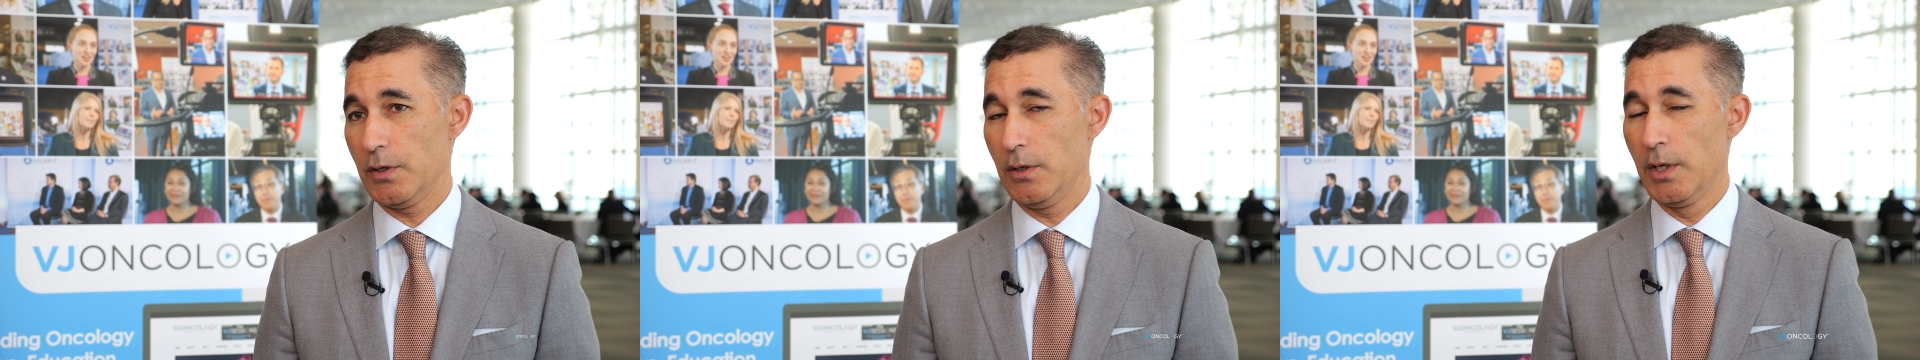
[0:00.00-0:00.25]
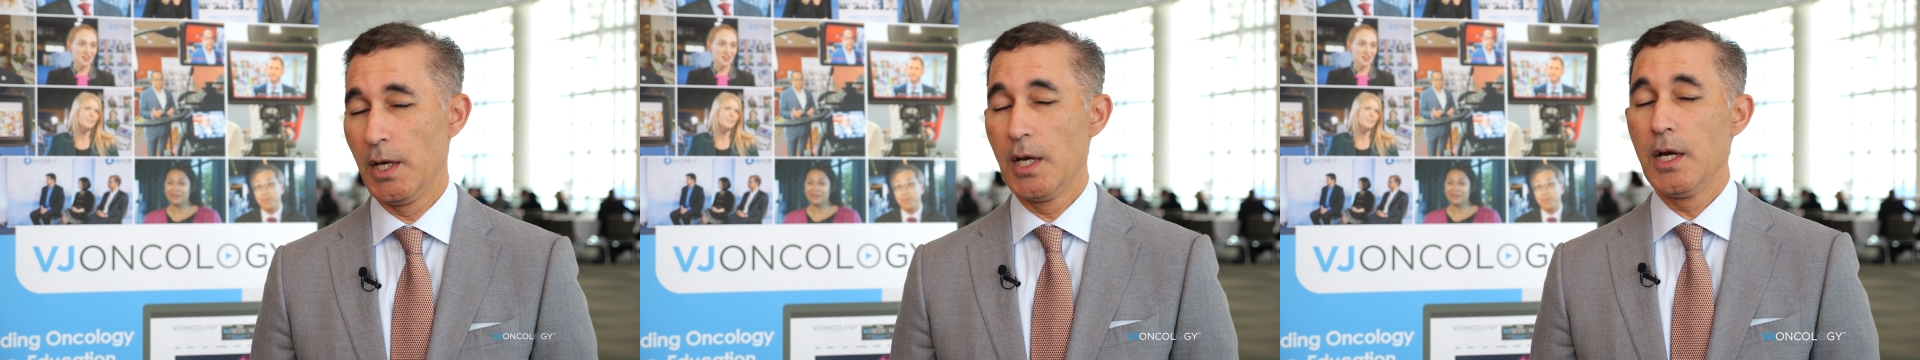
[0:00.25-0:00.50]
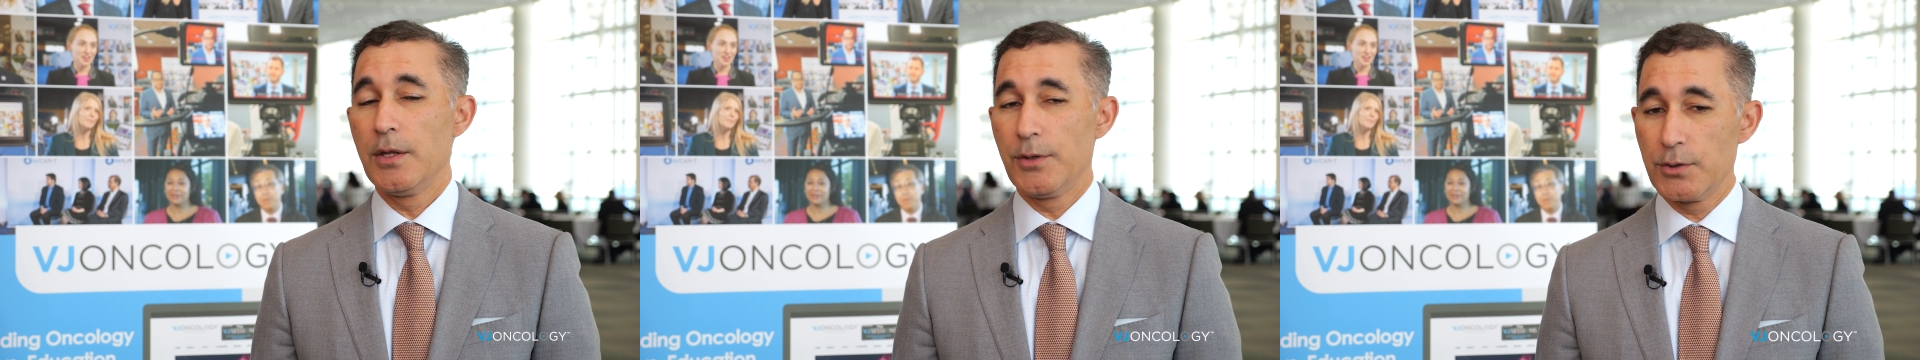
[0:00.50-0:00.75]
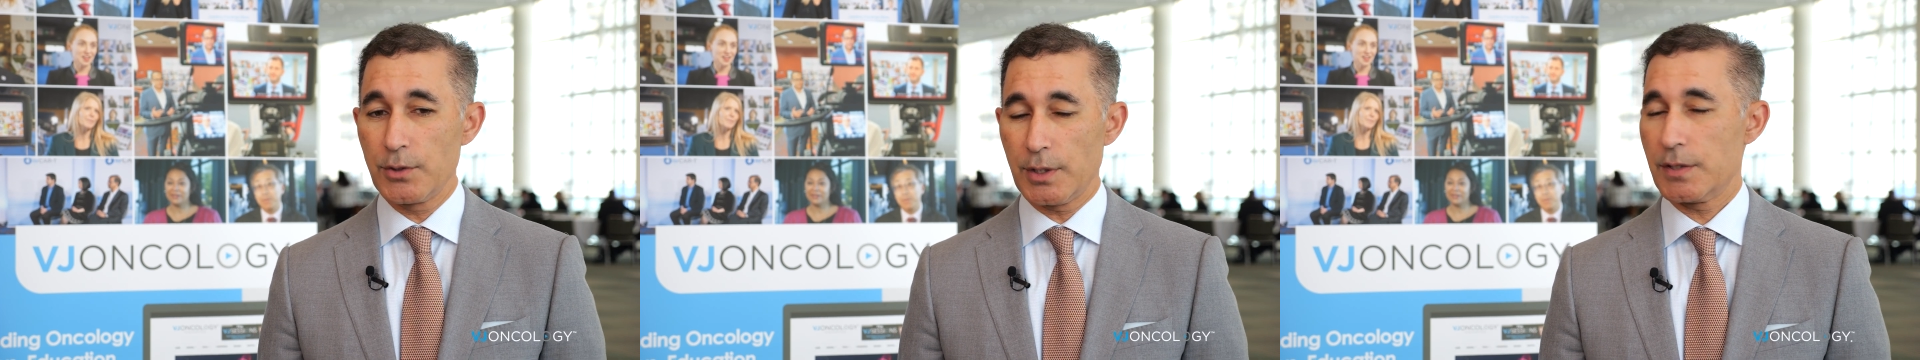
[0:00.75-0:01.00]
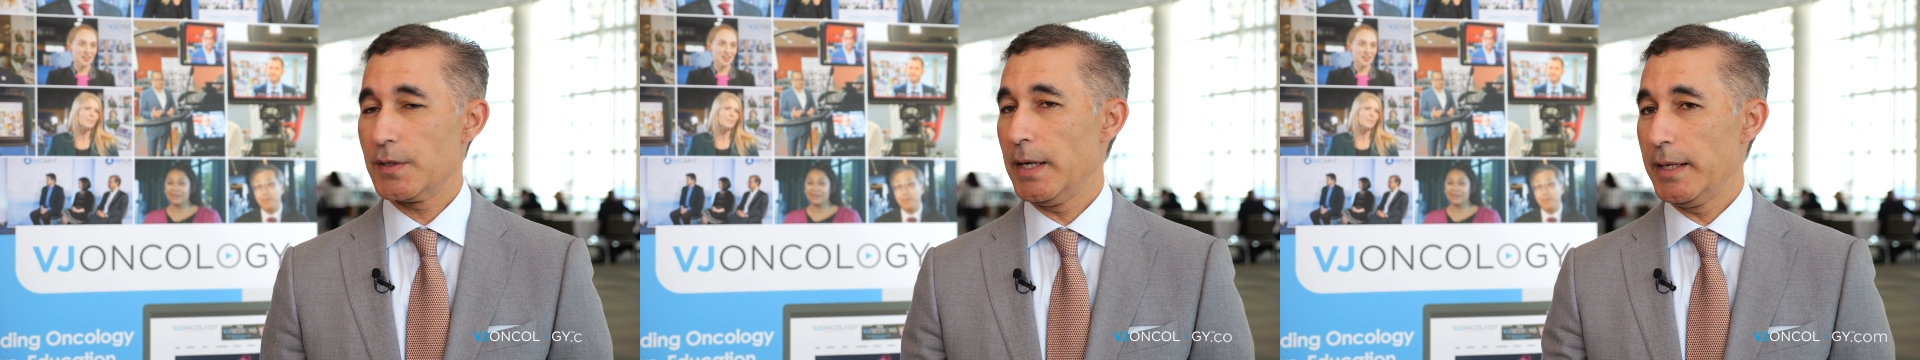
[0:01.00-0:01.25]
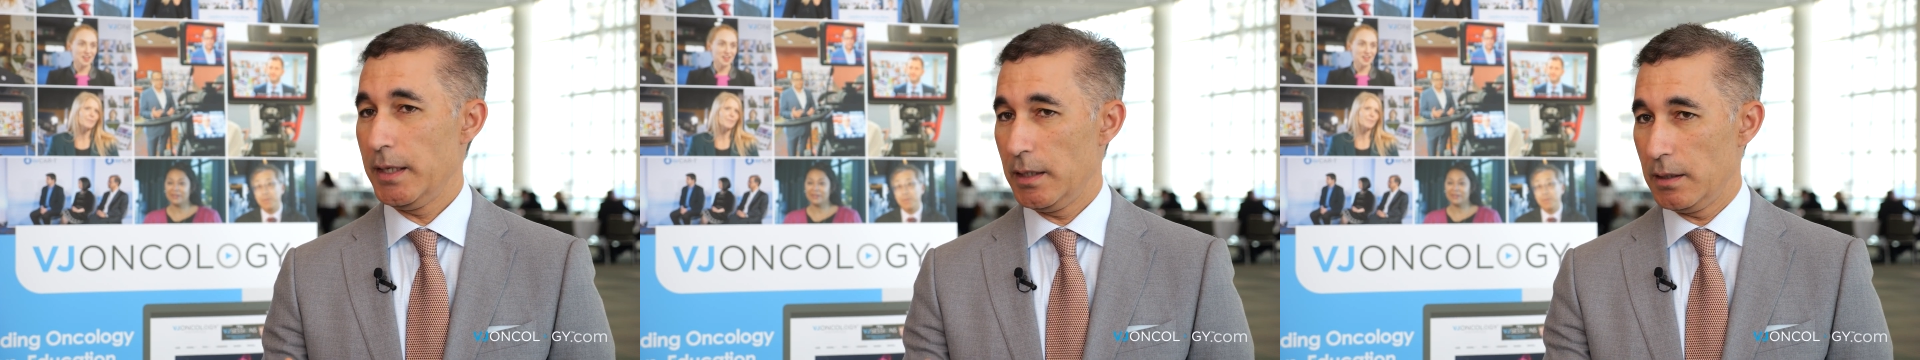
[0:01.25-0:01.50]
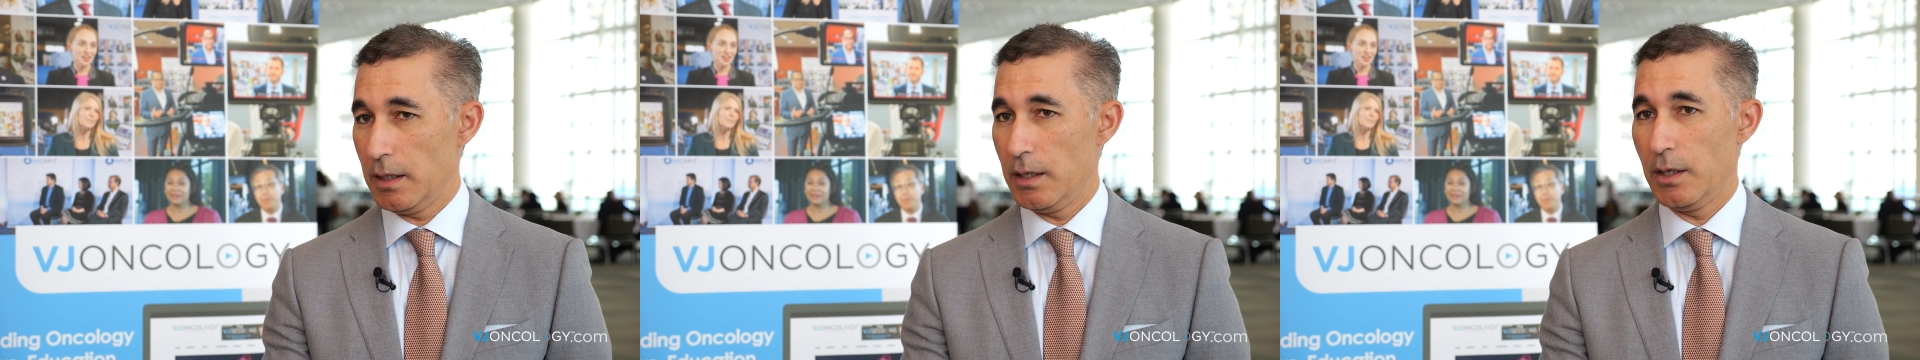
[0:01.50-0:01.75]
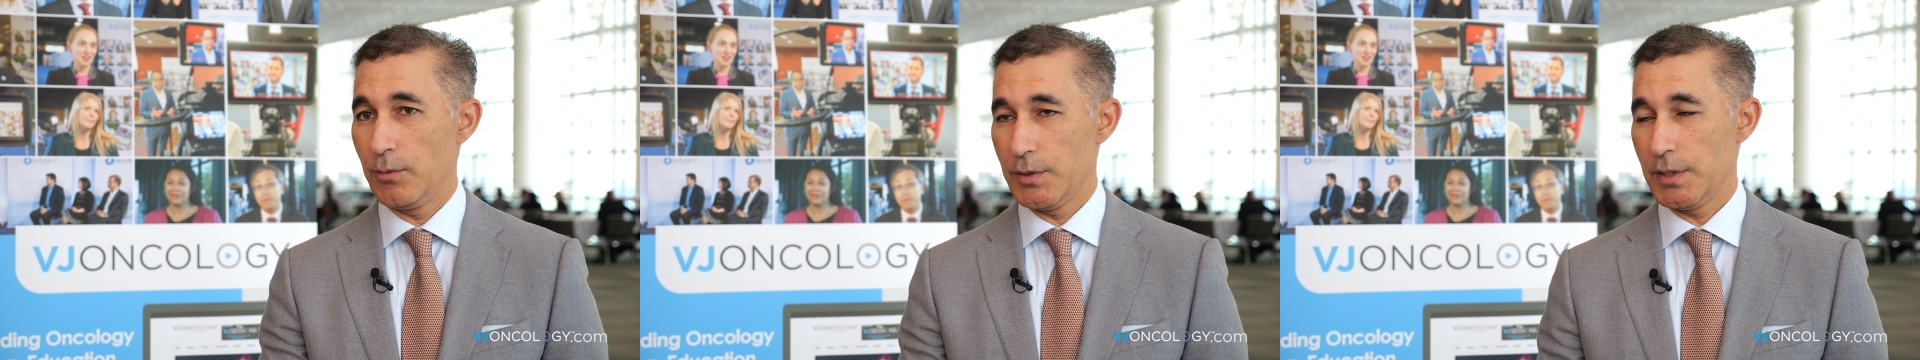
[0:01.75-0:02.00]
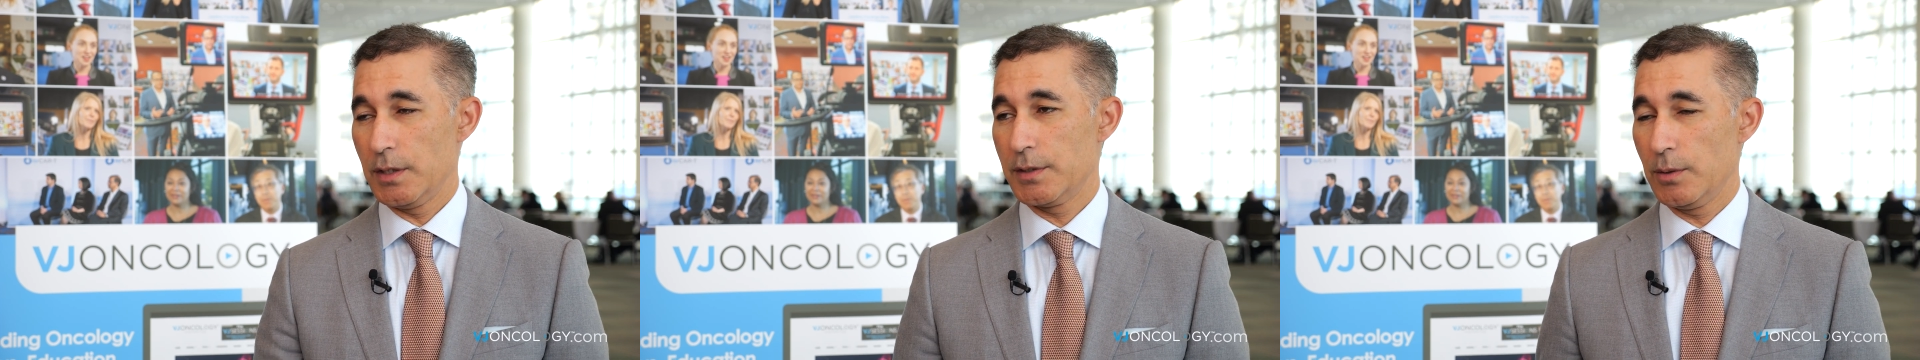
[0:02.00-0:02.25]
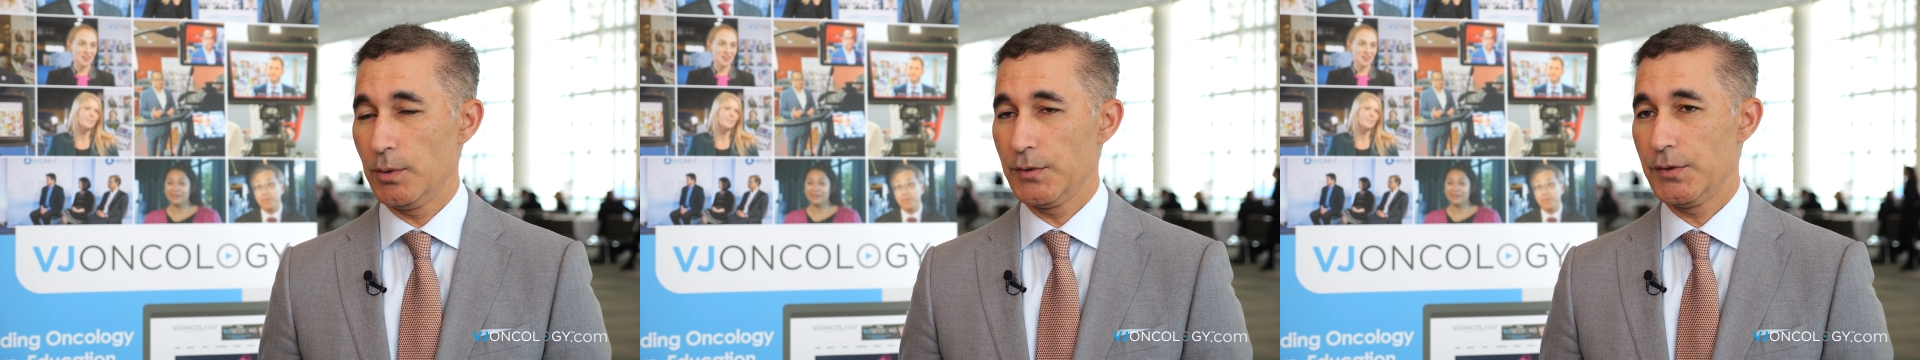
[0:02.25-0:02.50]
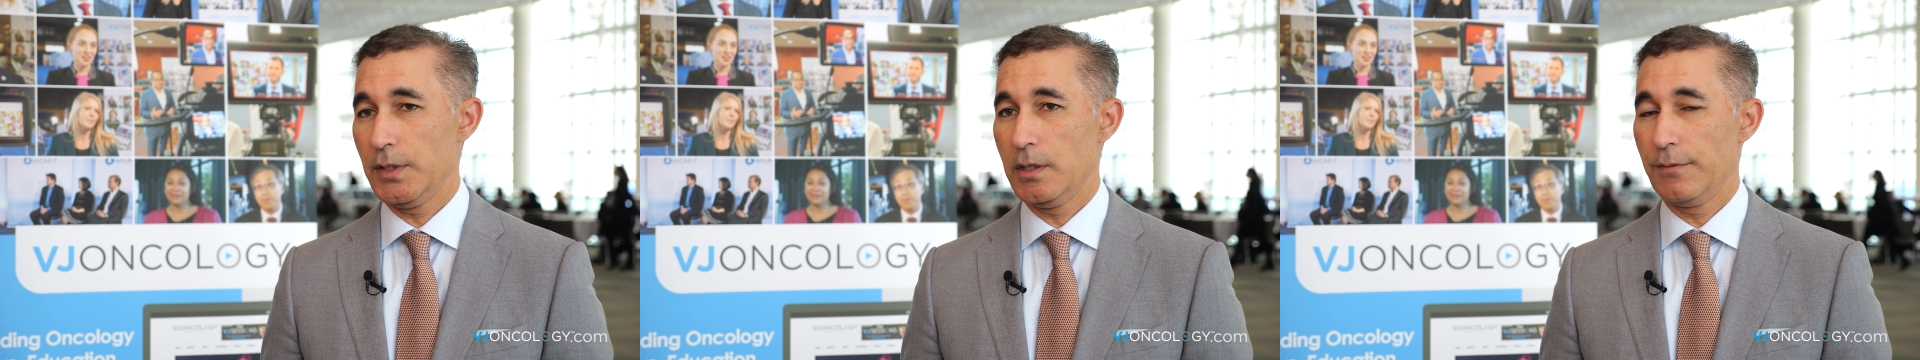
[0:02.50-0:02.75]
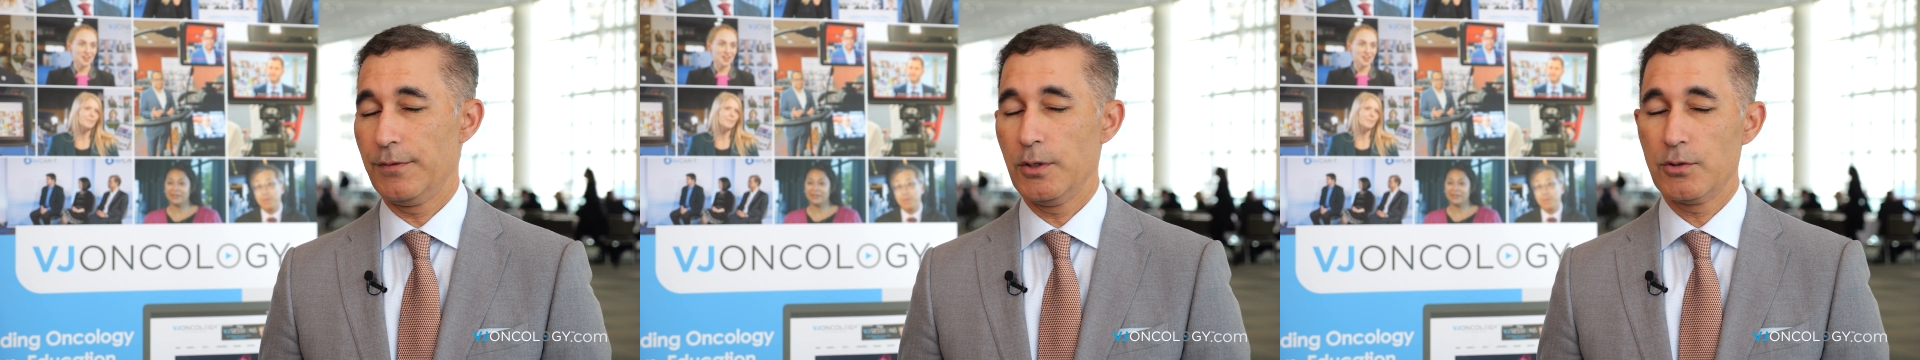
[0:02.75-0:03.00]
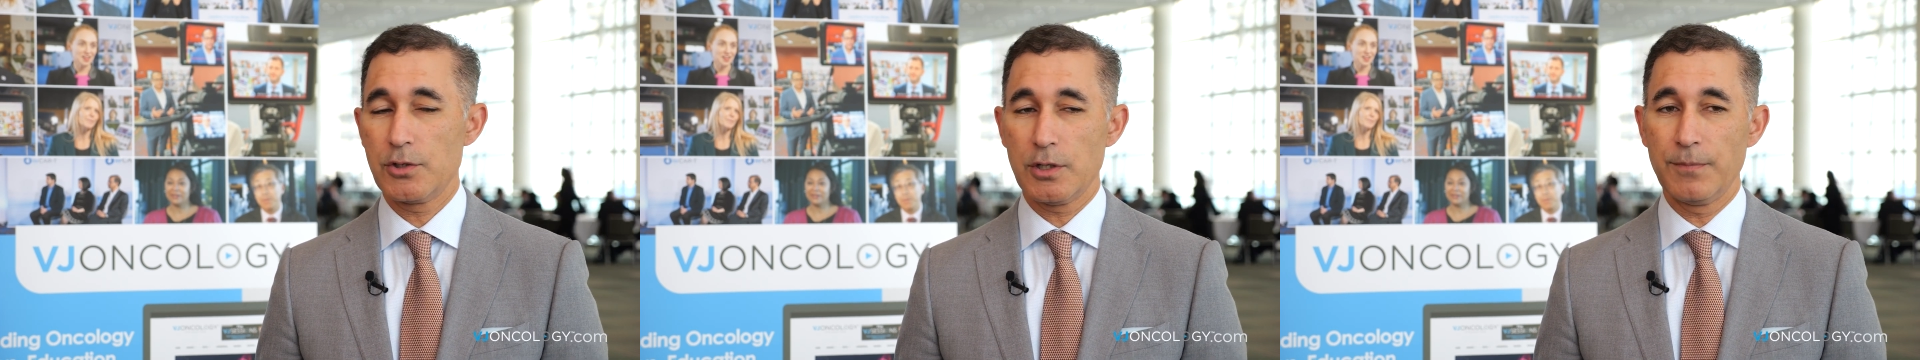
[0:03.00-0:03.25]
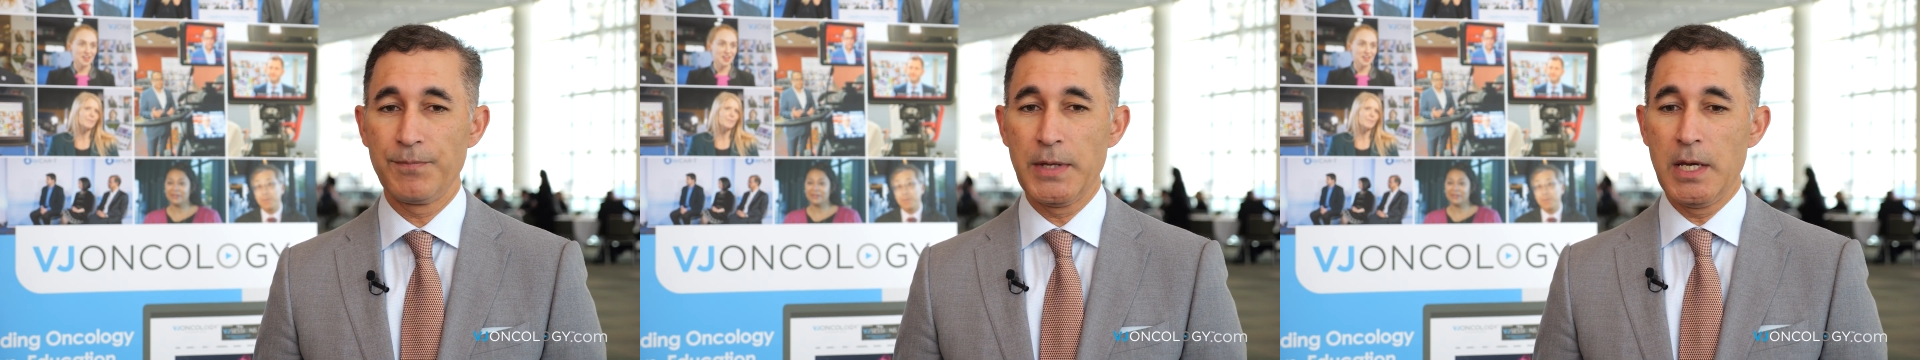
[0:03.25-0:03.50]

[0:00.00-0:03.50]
So those are exciting uh, results that we'll see in the future.